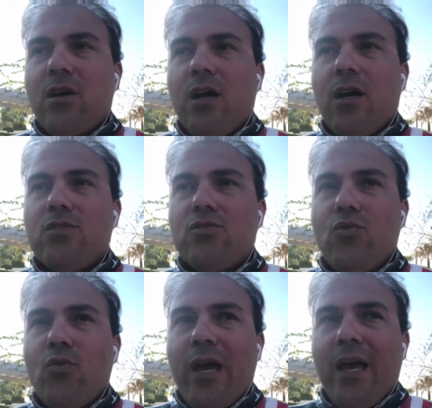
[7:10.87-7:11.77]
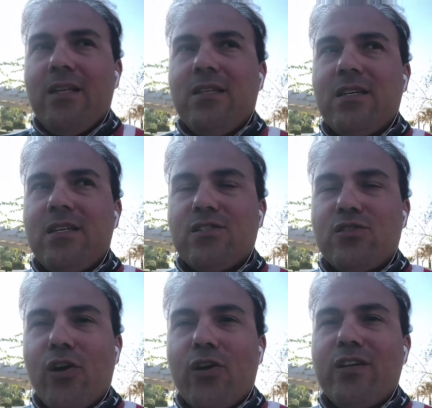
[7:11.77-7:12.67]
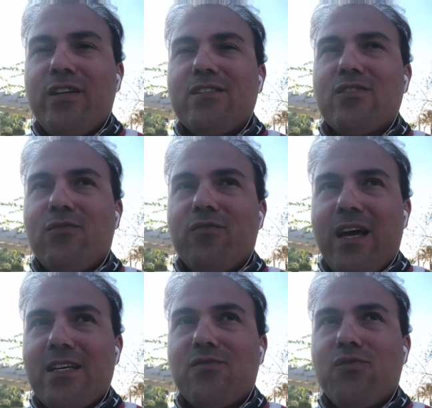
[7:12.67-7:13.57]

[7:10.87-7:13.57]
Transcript: and to end this darkness of